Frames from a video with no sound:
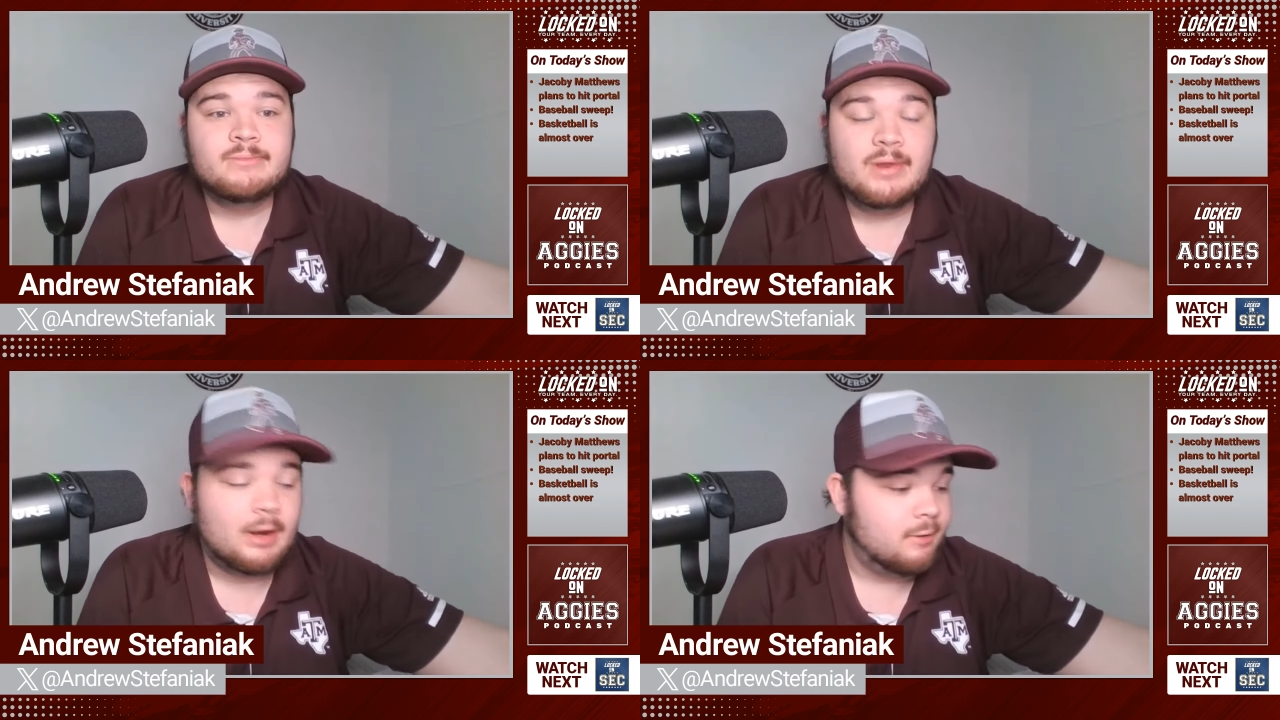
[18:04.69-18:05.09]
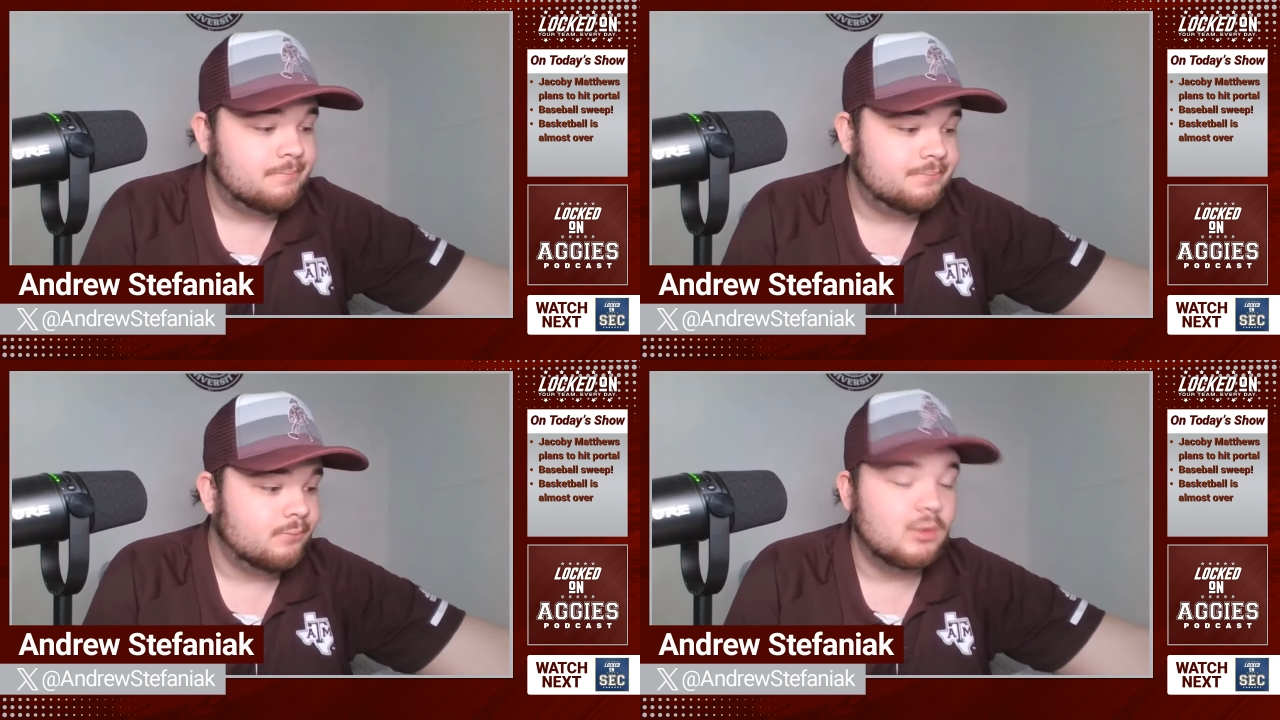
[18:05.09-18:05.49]
you know,
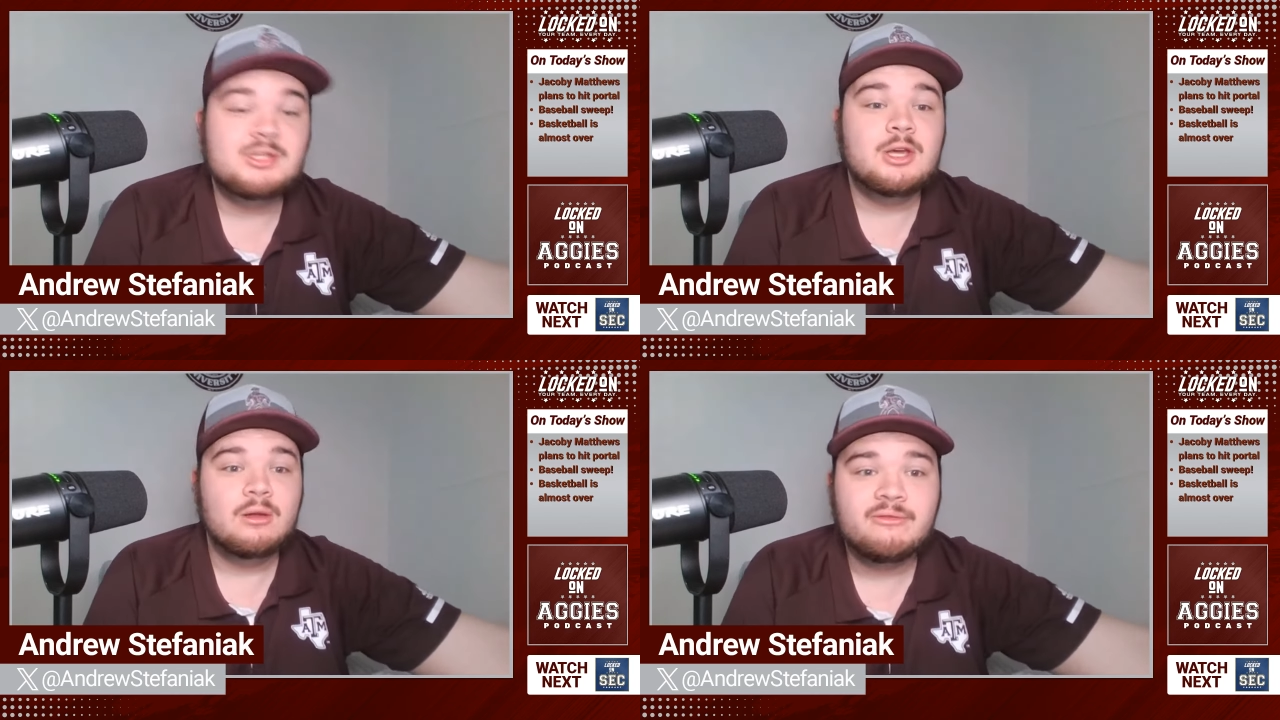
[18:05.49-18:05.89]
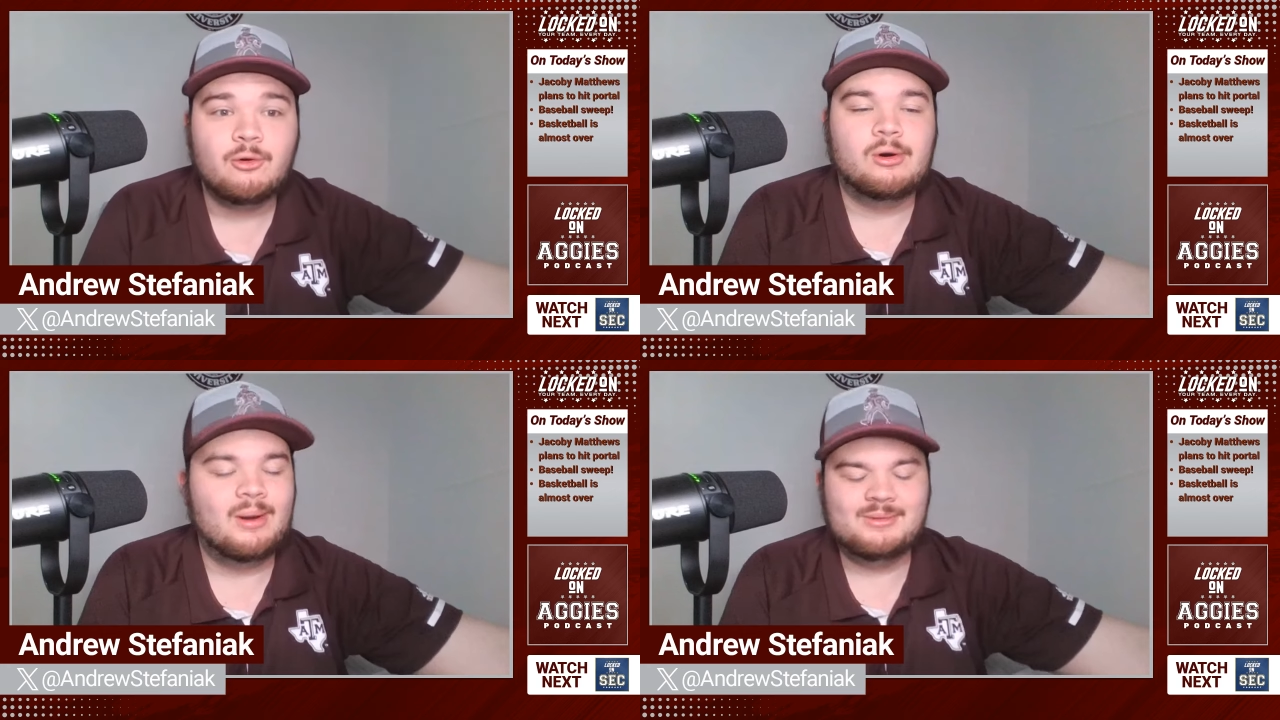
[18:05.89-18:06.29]
What's he good
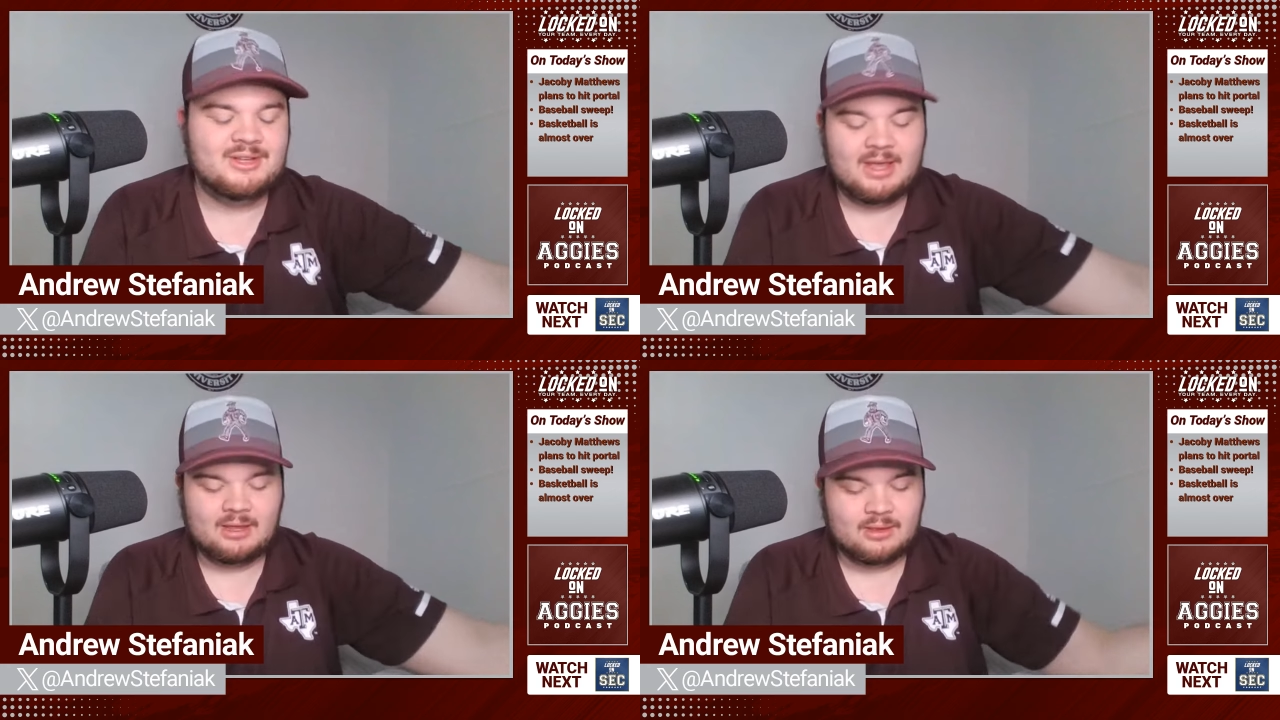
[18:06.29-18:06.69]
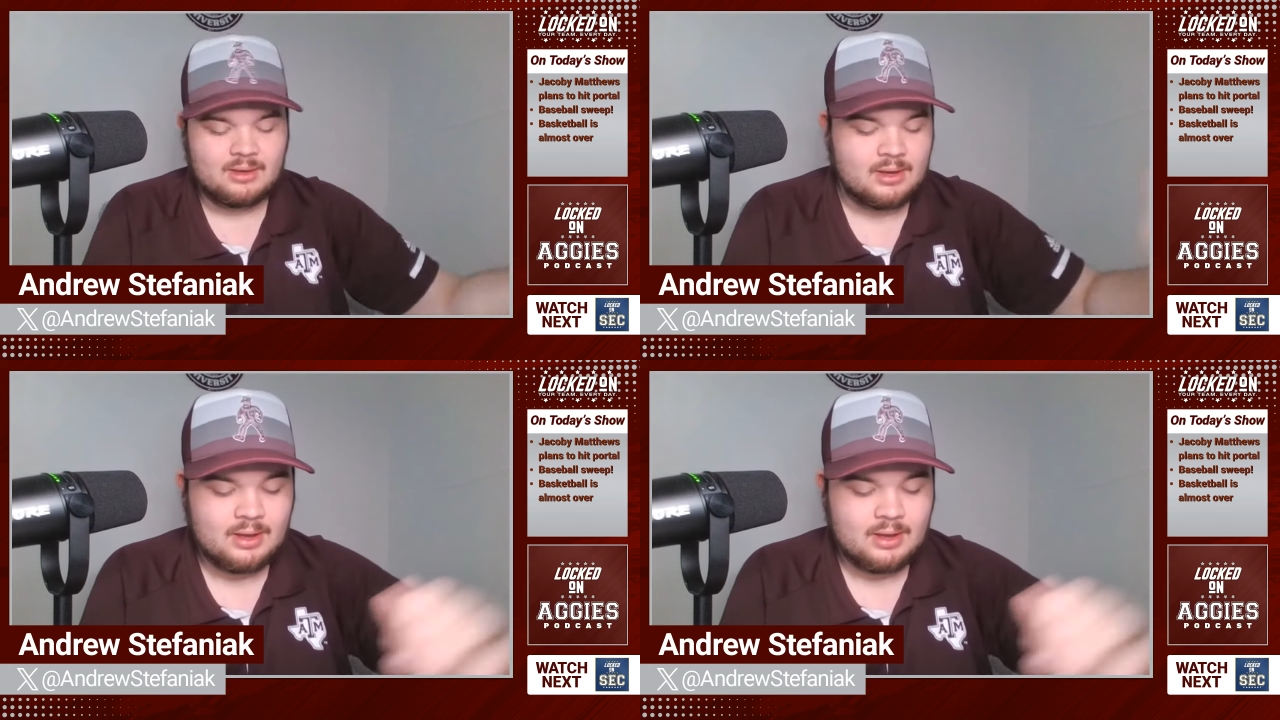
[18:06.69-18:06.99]
for? I'm just kidding.